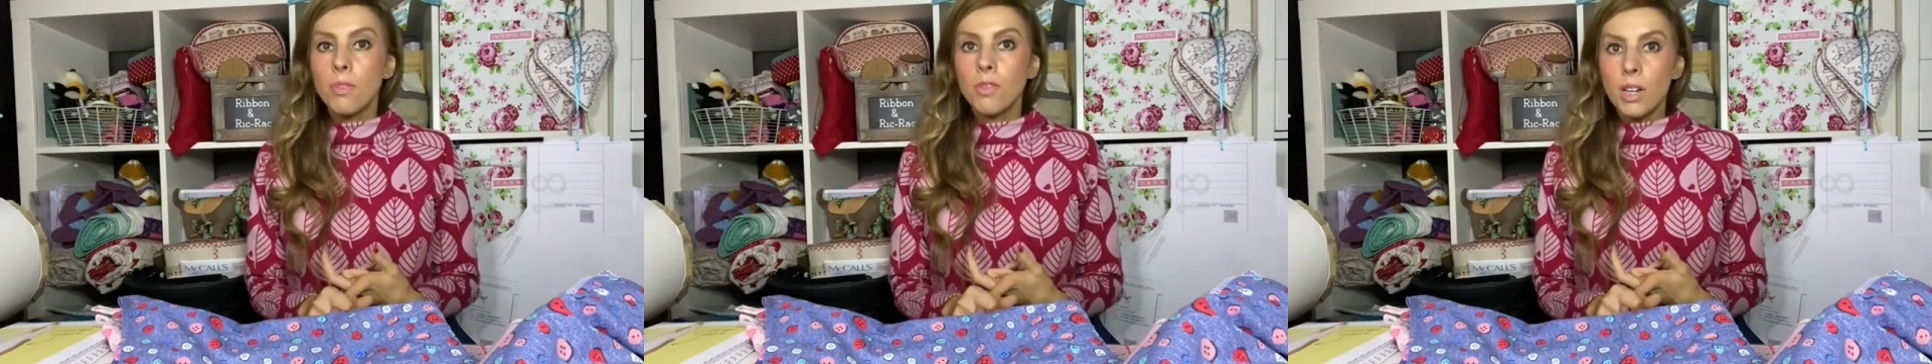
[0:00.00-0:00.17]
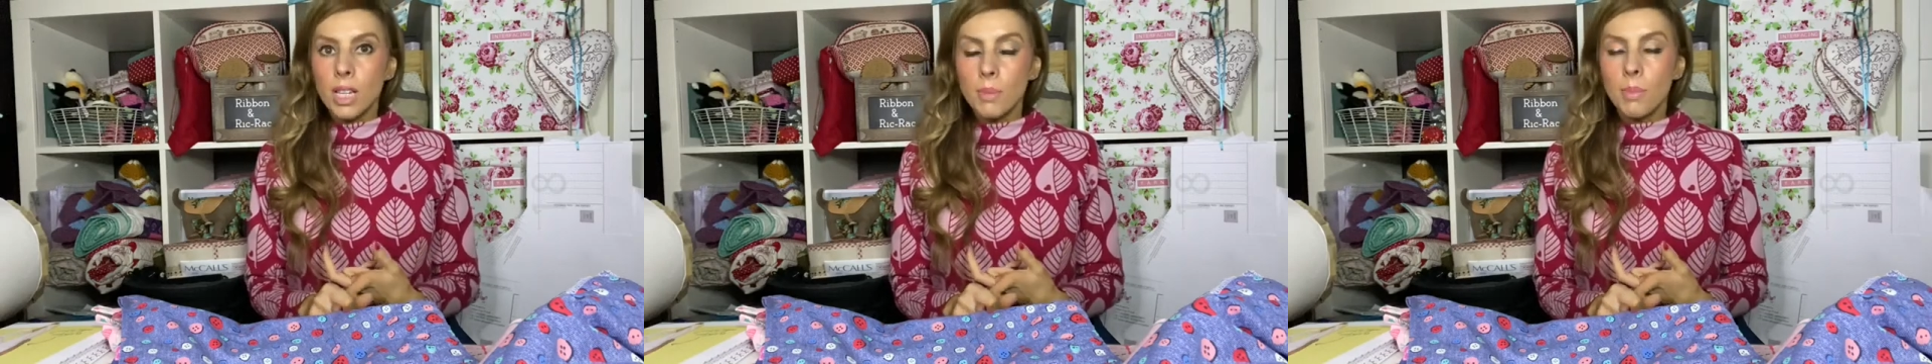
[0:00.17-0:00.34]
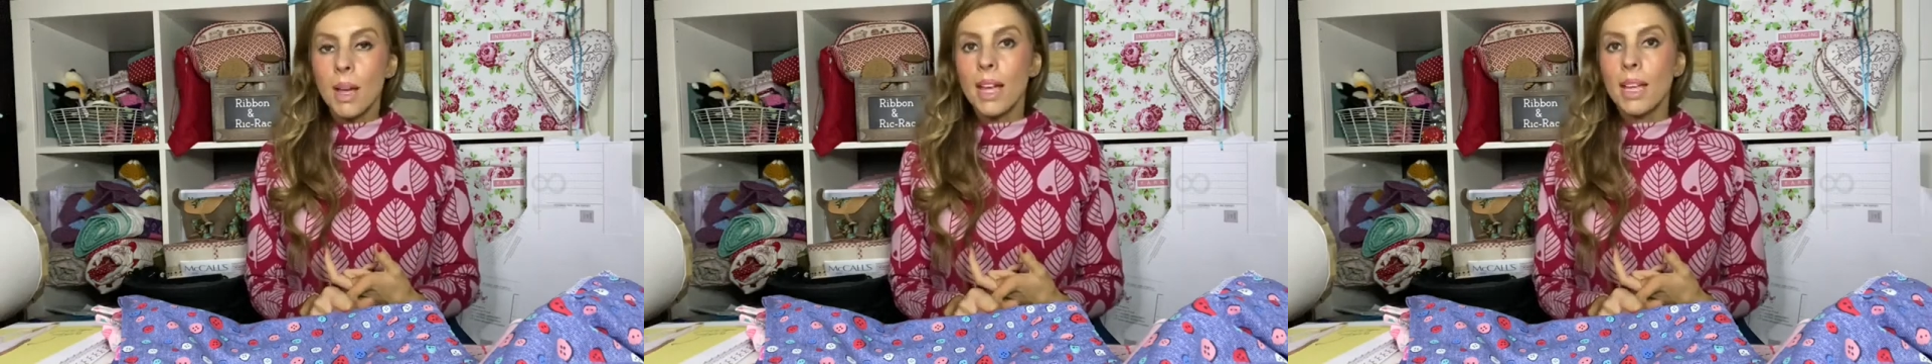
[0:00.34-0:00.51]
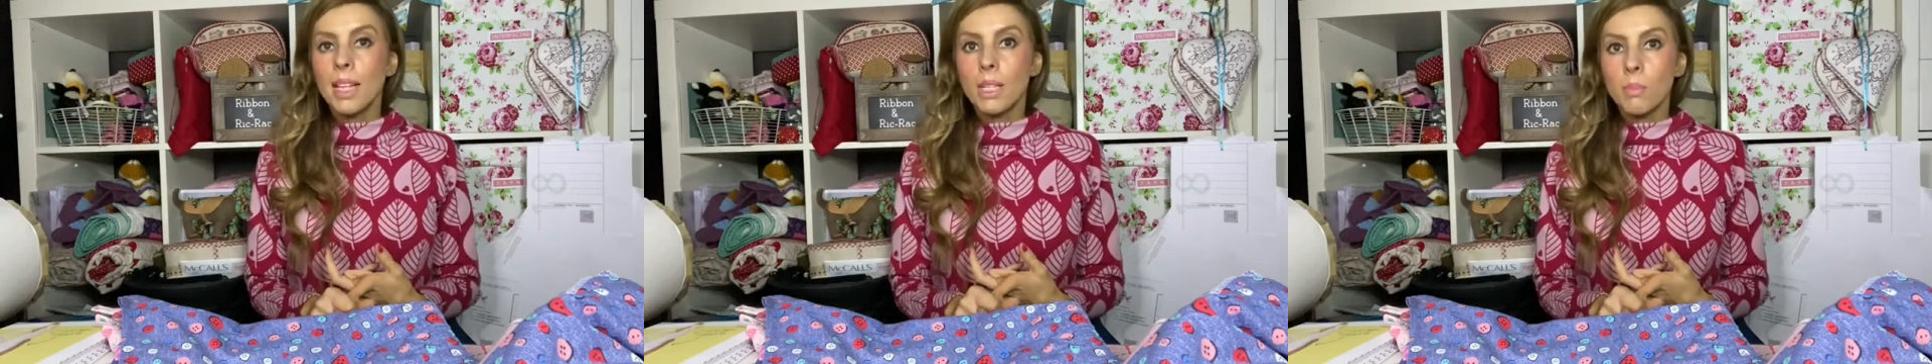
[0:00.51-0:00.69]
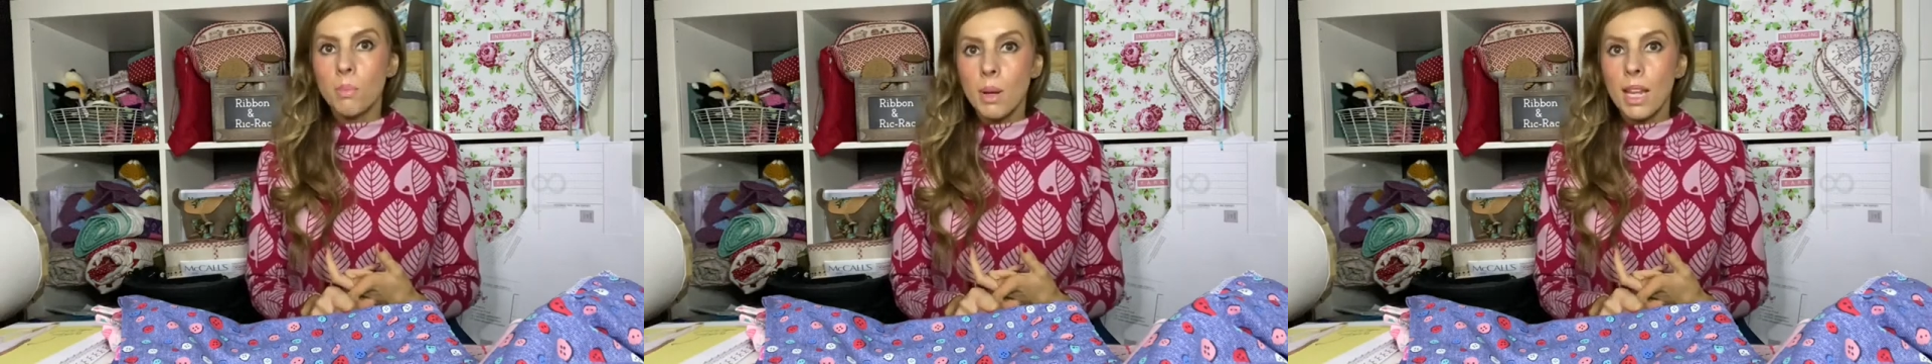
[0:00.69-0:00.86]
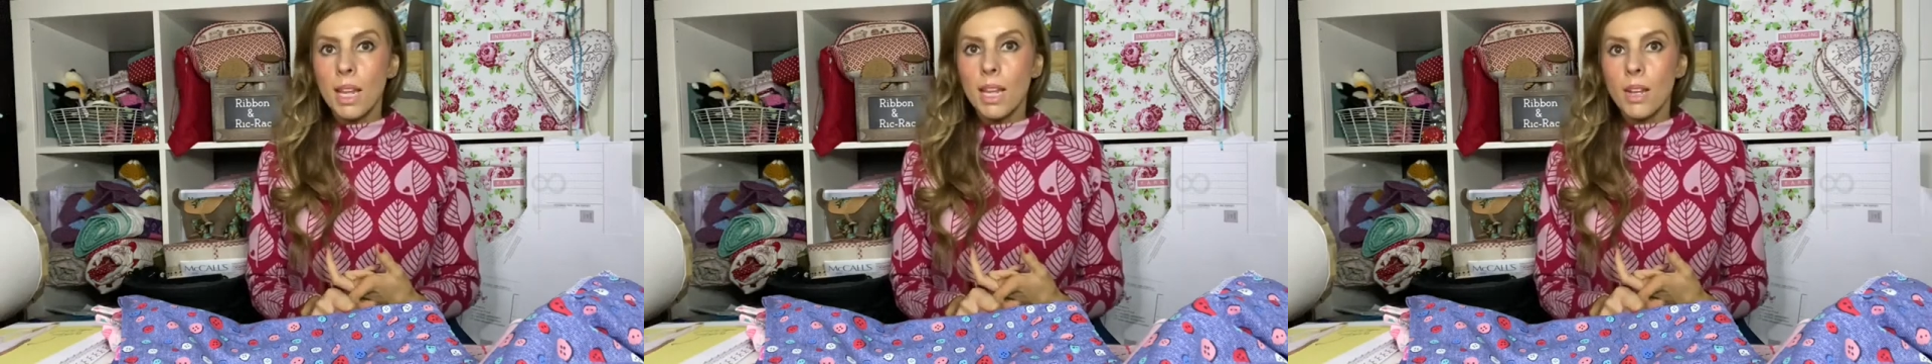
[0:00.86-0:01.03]
dressmaker's
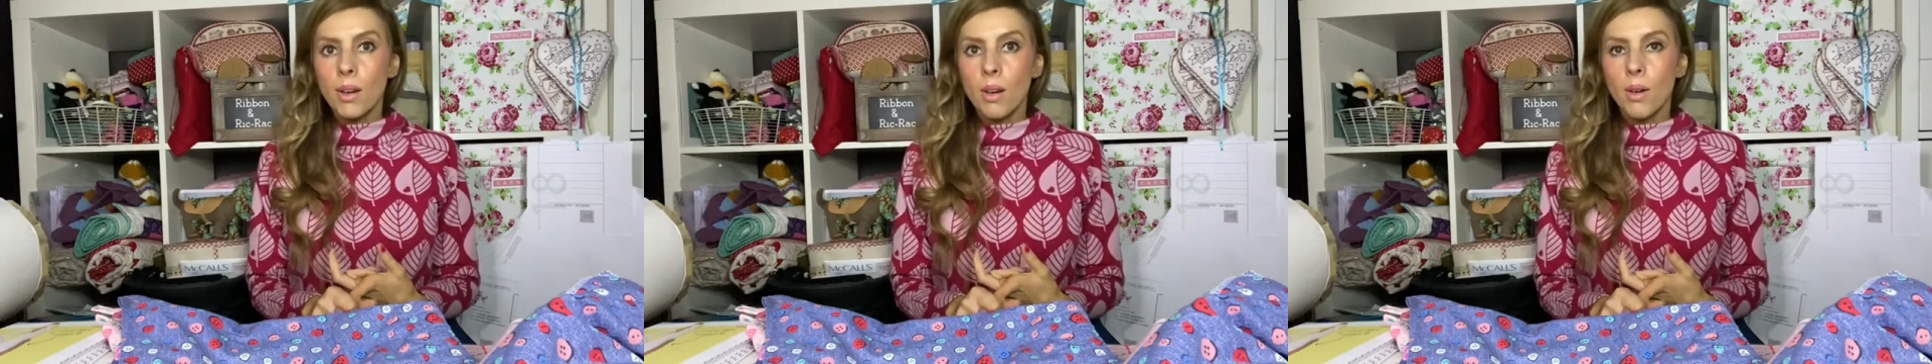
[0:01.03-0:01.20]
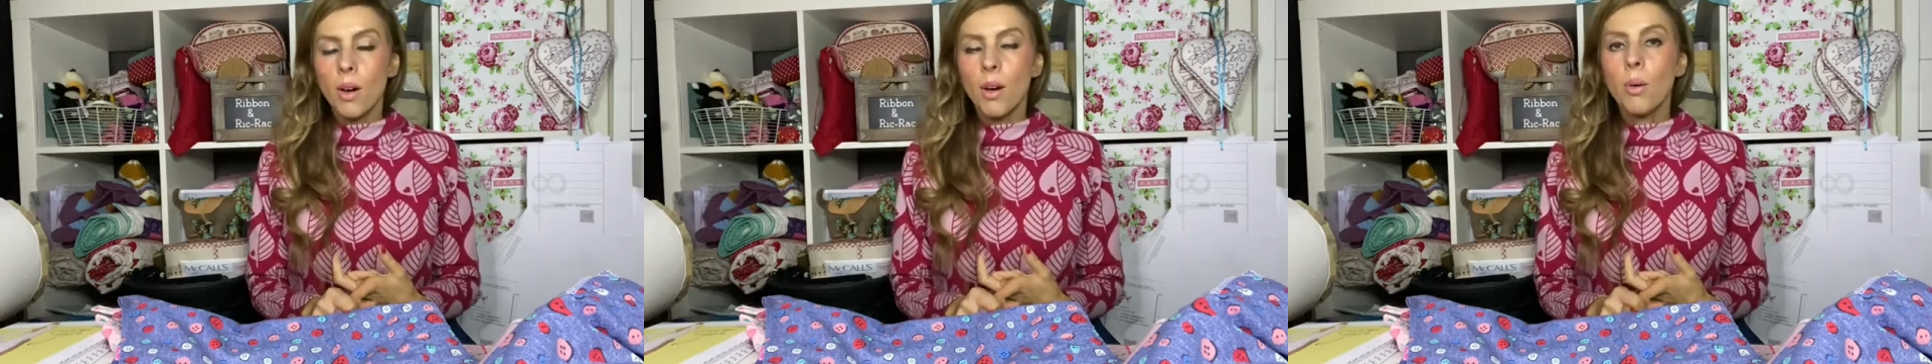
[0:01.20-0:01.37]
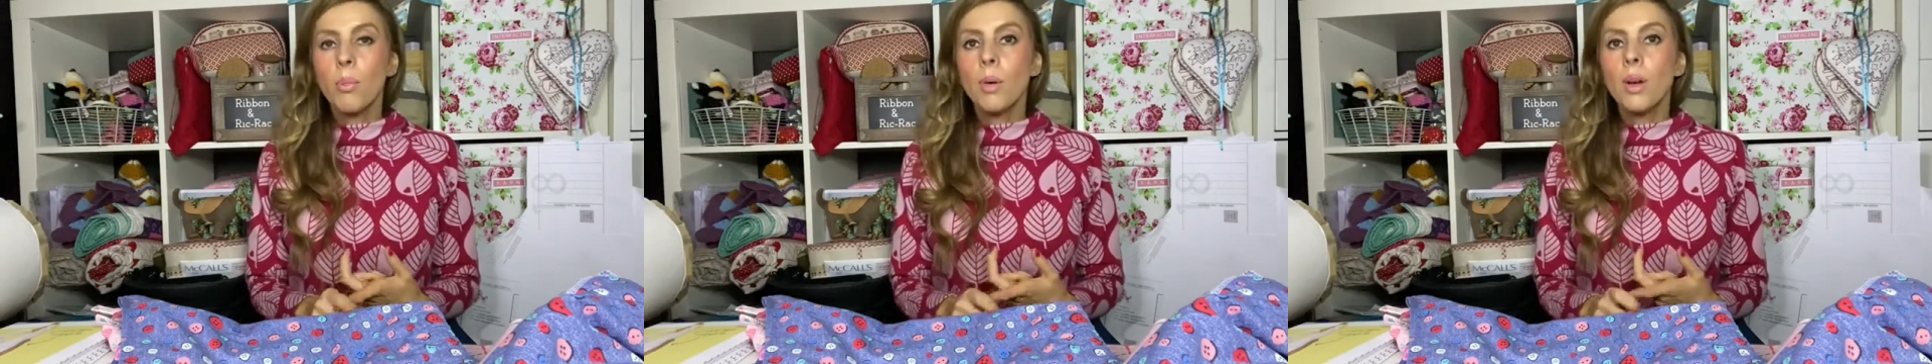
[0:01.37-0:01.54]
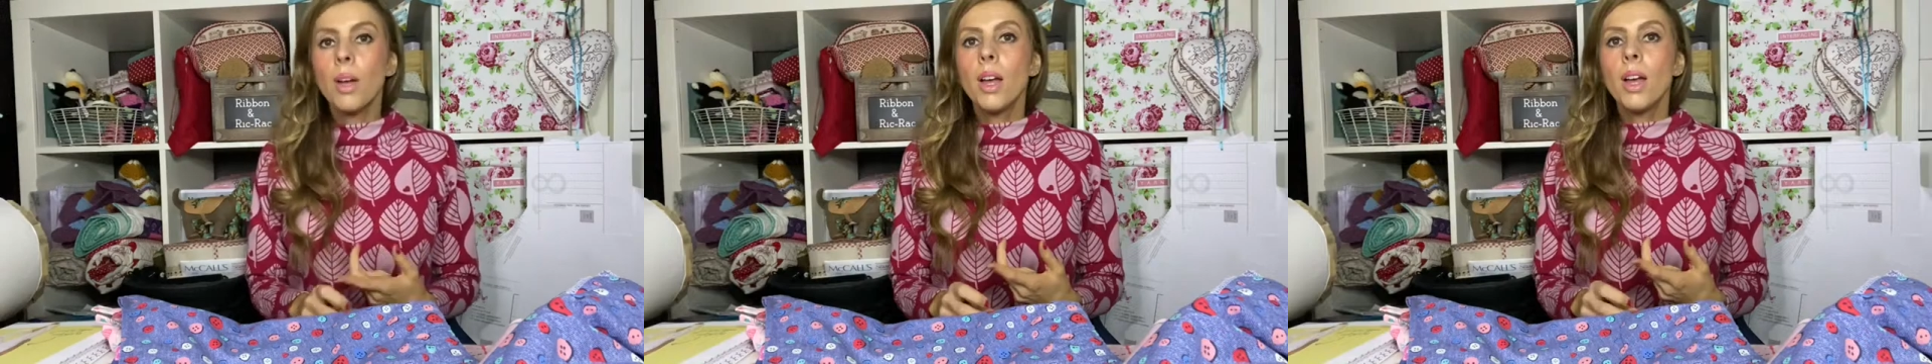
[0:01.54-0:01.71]
B cup,